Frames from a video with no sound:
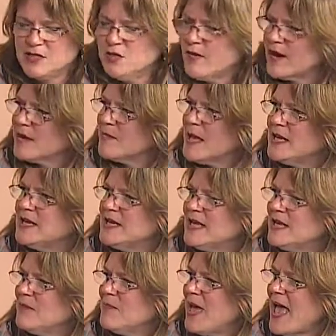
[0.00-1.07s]
do you recommend
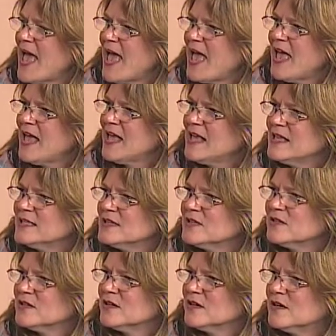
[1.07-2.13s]
knee pads,
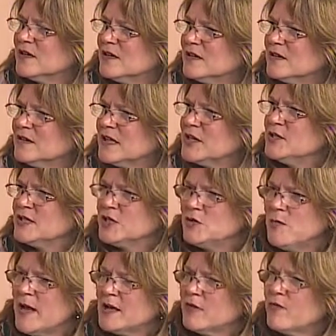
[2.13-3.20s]
or like you said, you
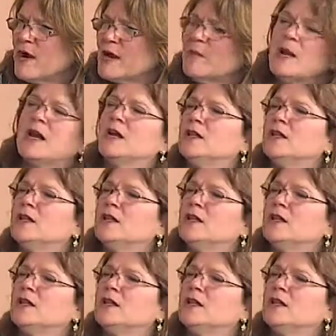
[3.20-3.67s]
recommend